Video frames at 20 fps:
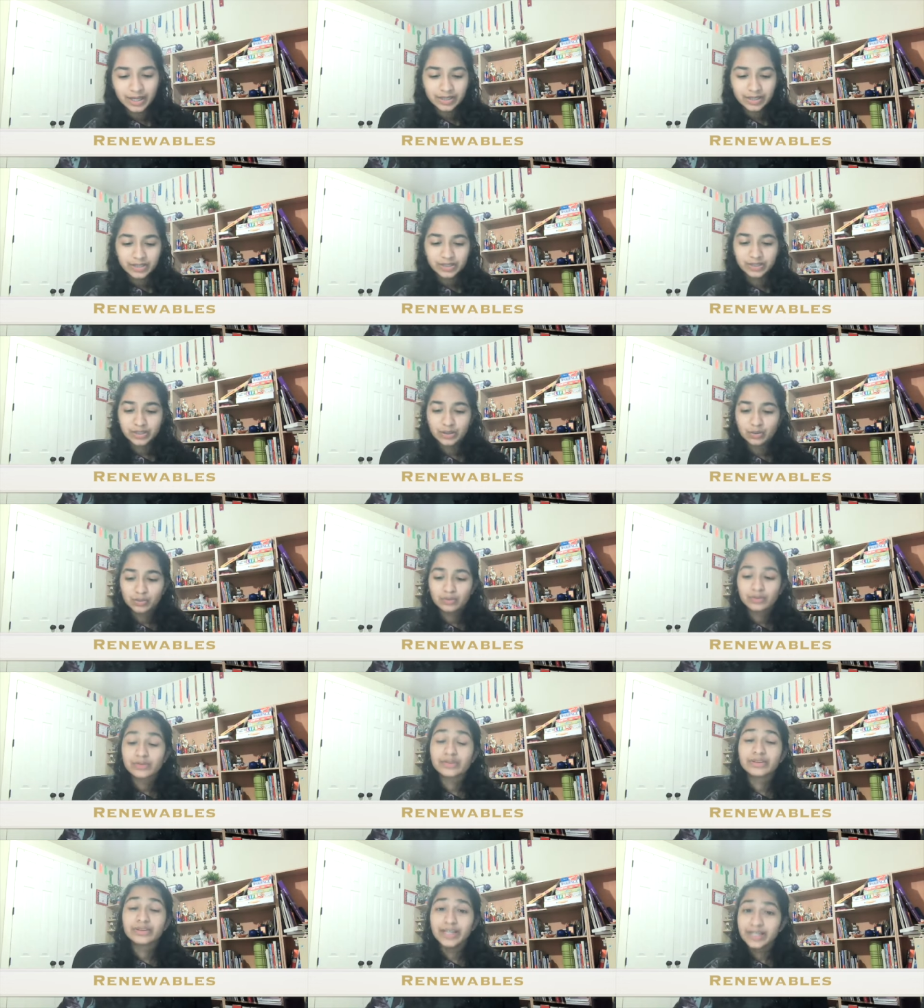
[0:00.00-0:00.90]
So,
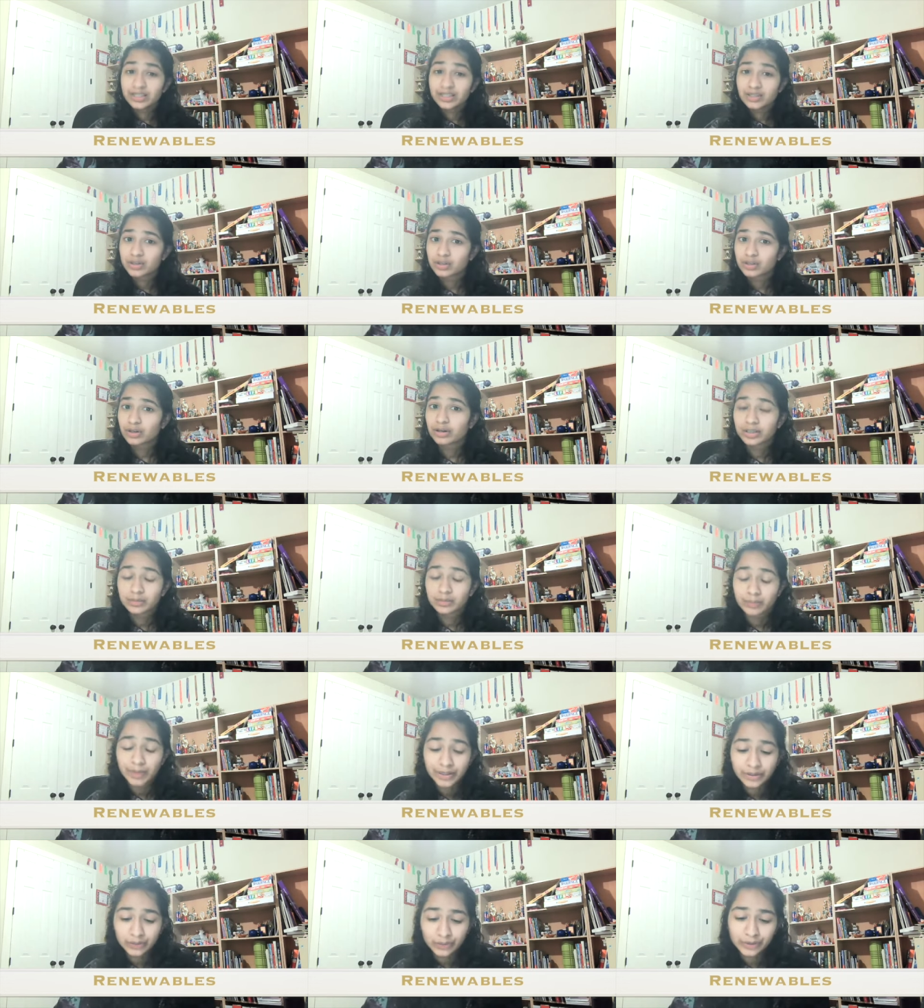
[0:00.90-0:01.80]
let's start
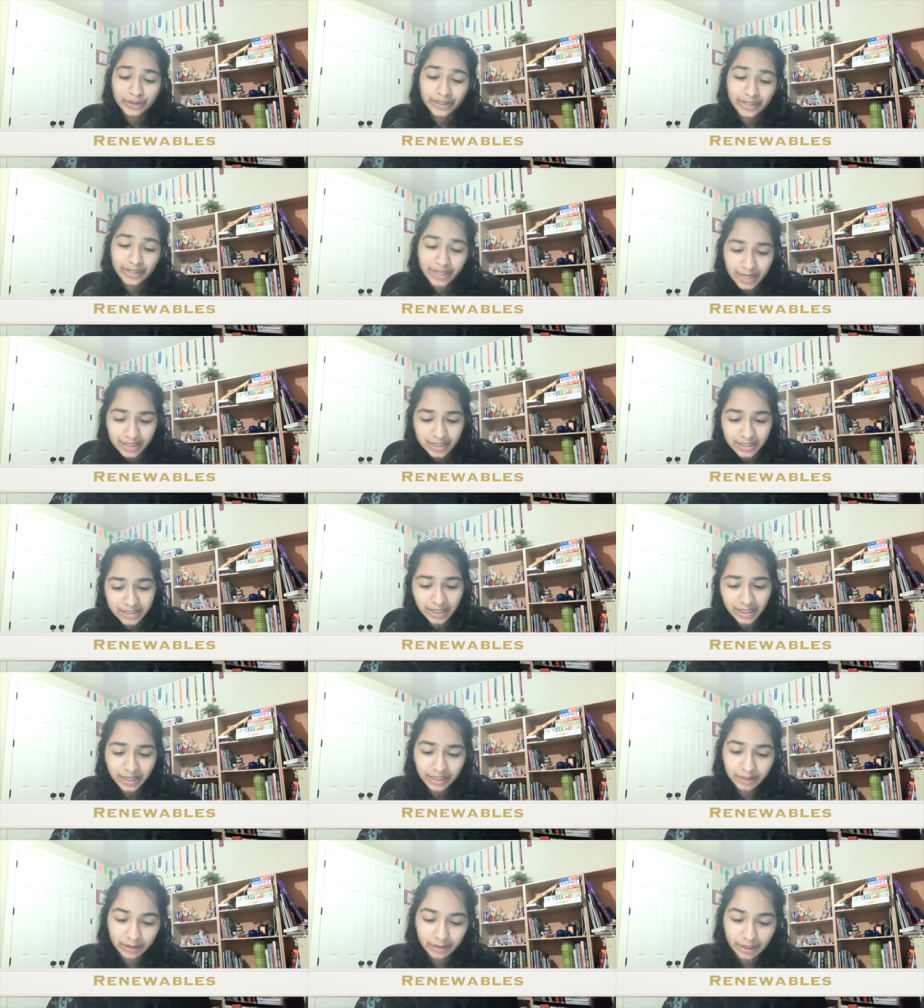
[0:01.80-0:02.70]
by looking at a
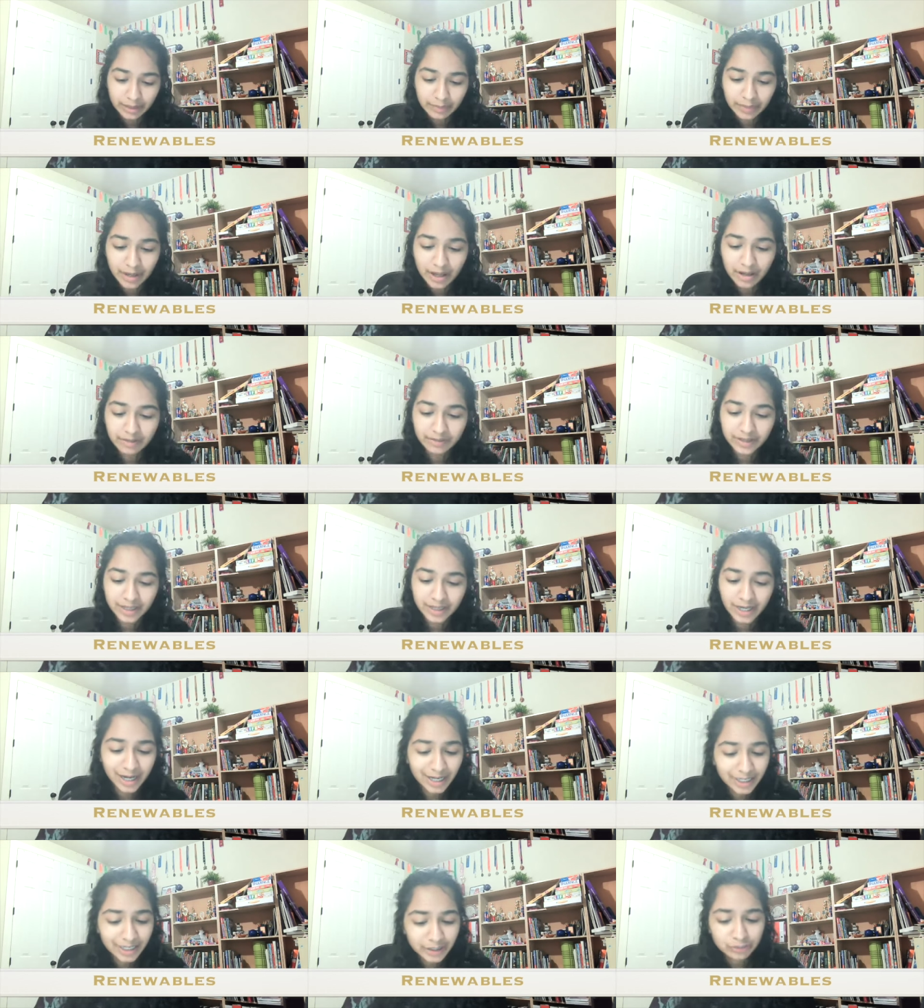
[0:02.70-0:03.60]
diagram of a
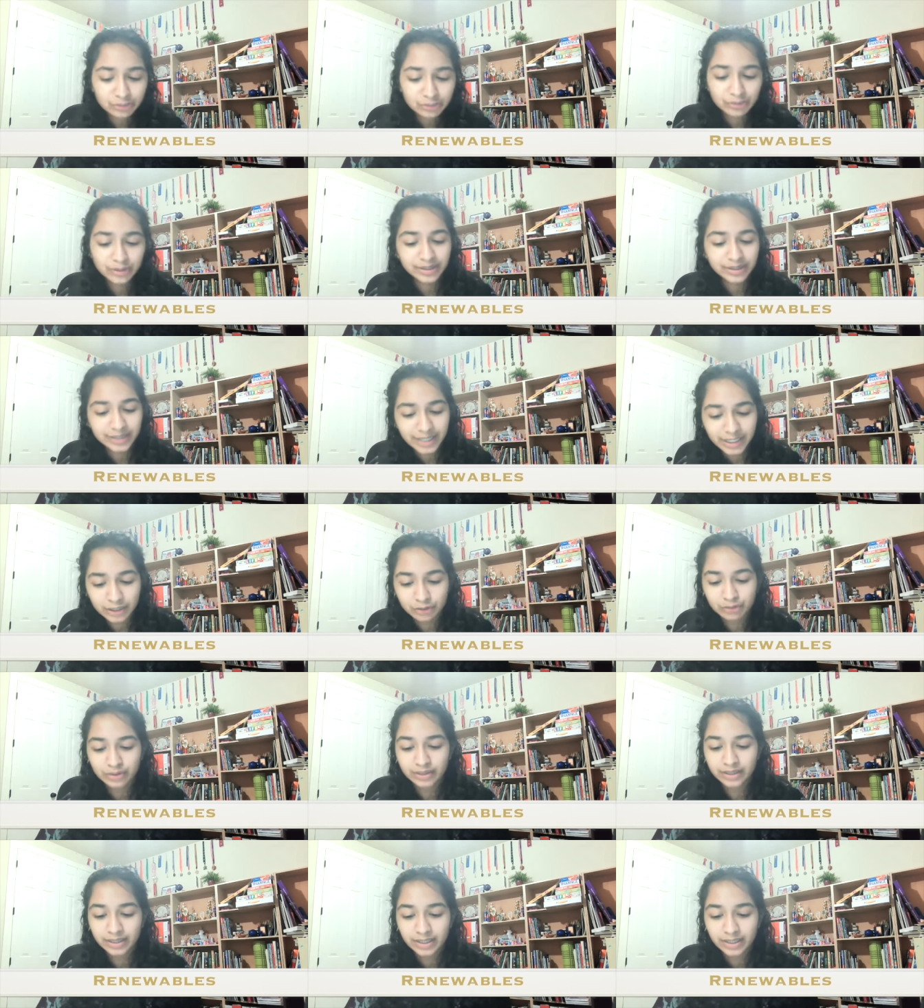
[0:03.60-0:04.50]

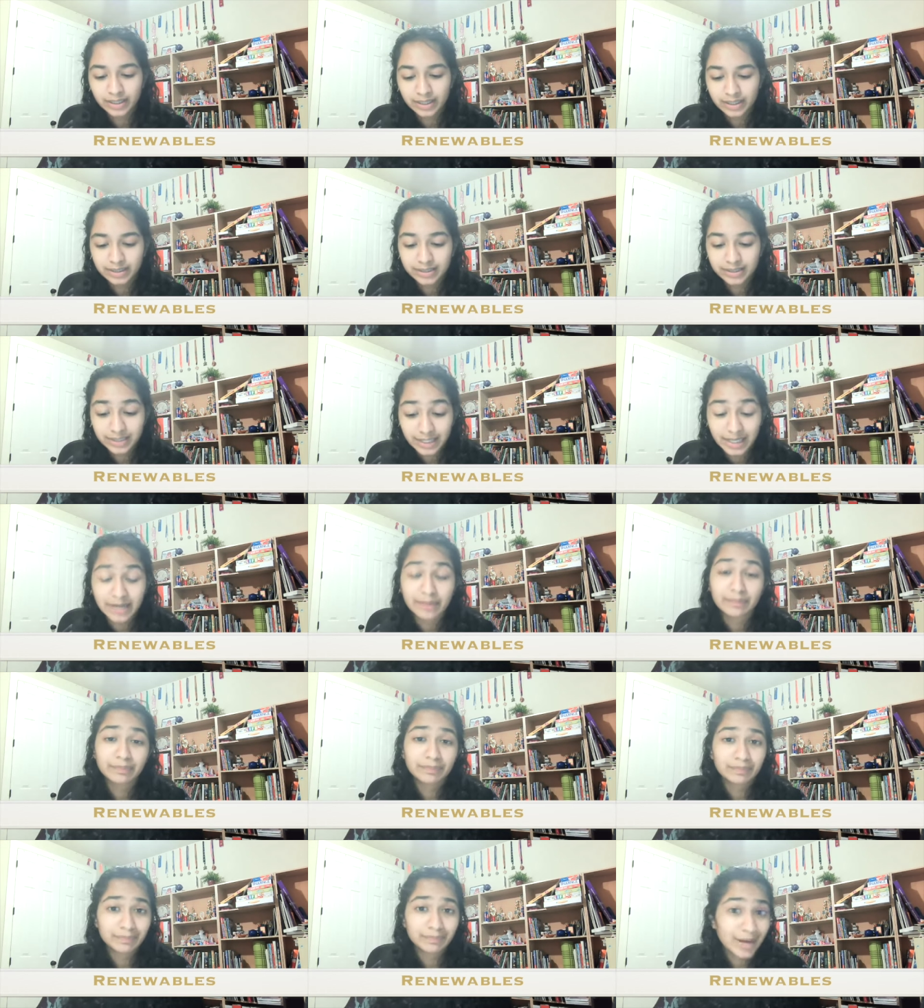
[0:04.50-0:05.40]
hydroelectric
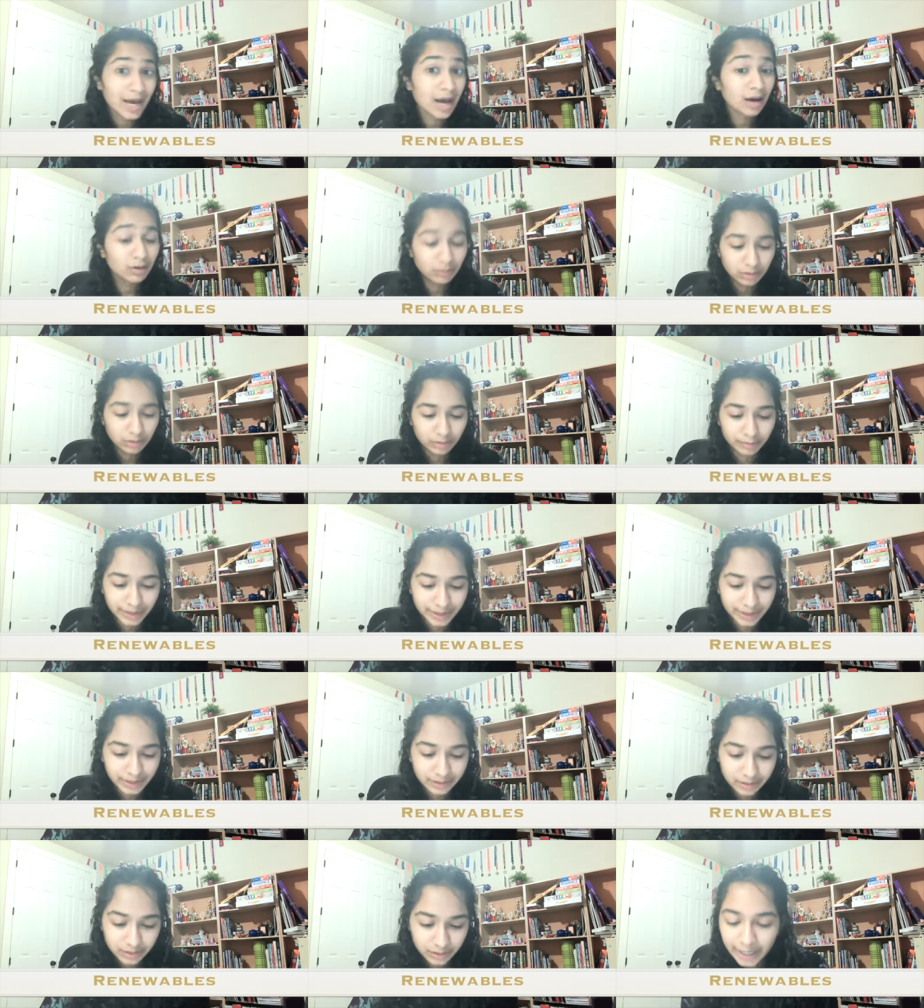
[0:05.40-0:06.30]
dam power
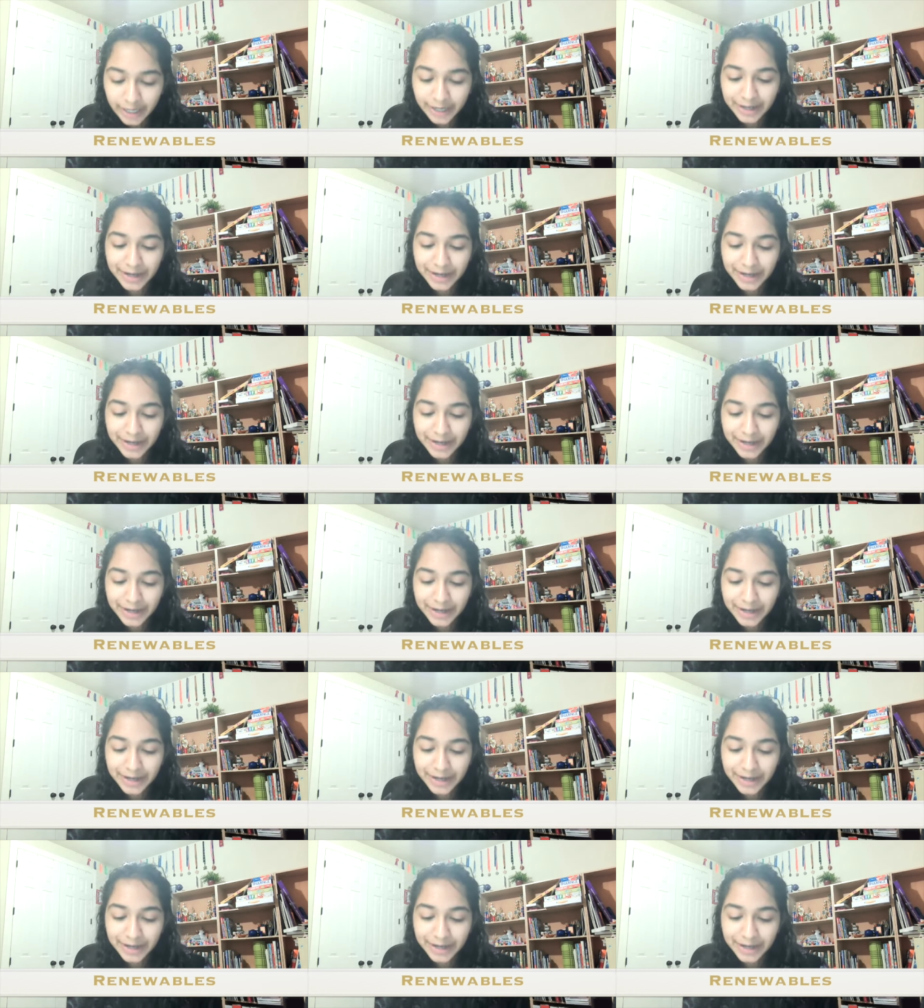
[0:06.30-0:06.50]
plant.